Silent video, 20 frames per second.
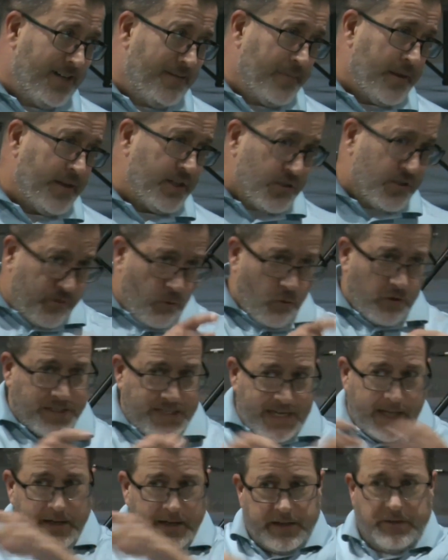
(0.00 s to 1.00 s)
He's
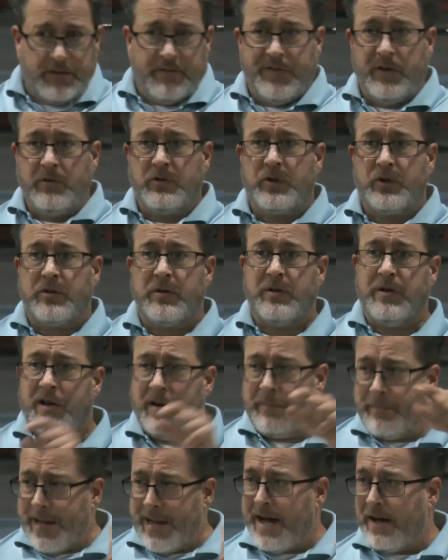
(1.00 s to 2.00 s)
foretelling the future
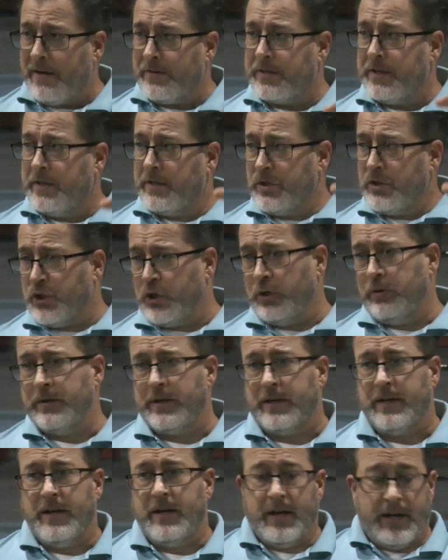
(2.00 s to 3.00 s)
about Judah.
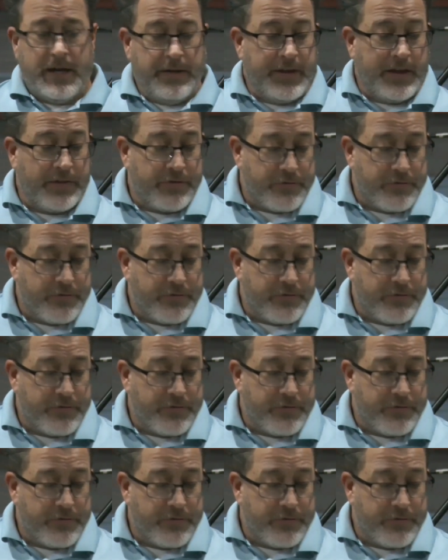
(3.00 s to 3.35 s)
And that